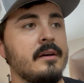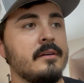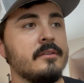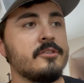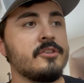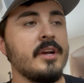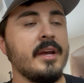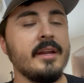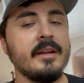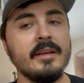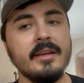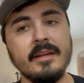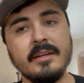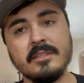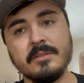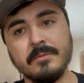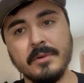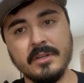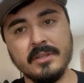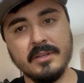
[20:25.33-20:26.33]
try to get
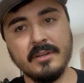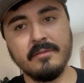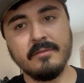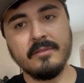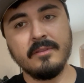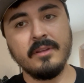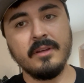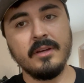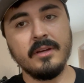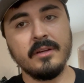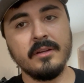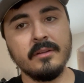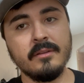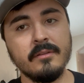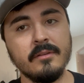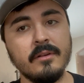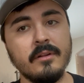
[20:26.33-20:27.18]
as much of the